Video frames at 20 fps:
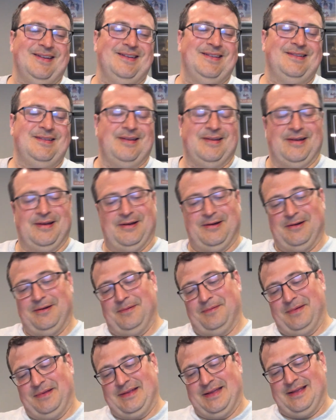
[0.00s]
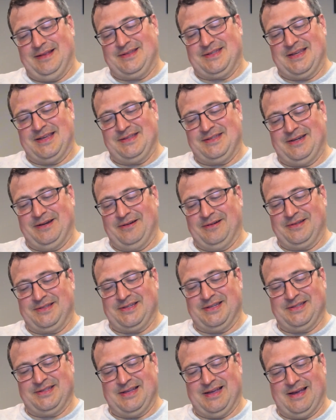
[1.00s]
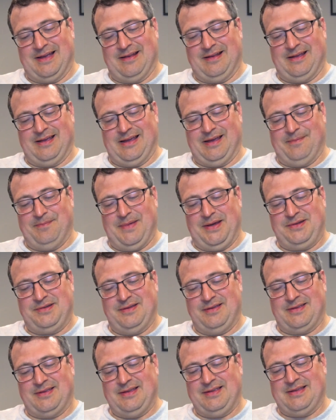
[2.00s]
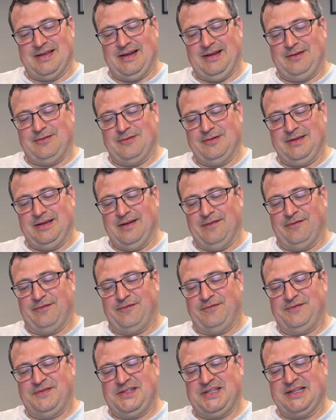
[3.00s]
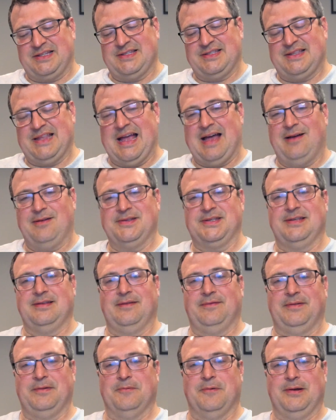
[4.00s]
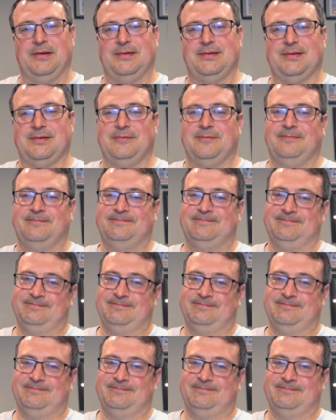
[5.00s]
And then it says that it makes you think that he could get 6,000 if he wanted to.